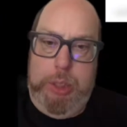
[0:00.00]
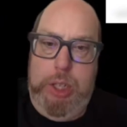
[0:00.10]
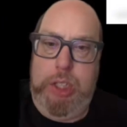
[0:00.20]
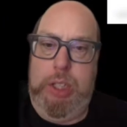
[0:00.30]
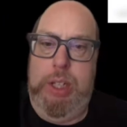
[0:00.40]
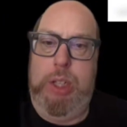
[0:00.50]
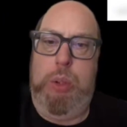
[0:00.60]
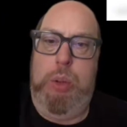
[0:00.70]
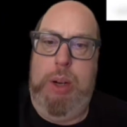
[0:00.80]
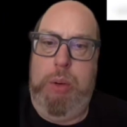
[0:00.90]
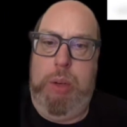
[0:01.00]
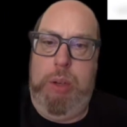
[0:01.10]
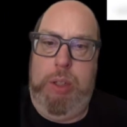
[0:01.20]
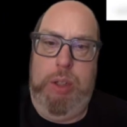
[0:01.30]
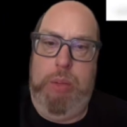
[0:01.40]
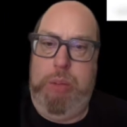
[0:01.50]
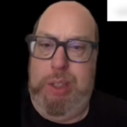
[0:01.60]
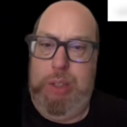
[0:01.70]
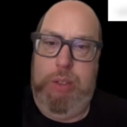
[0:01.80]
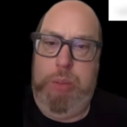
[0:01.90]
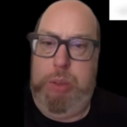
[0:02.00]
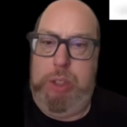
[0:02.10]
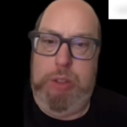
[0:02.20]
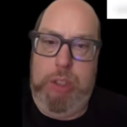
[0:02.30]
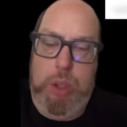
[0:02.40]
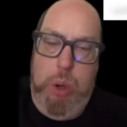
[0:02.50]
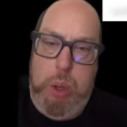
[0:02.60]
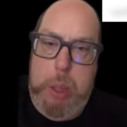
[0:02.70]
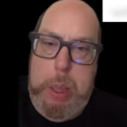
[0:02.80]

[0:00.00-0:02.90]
changing the actual how the Tyranids look.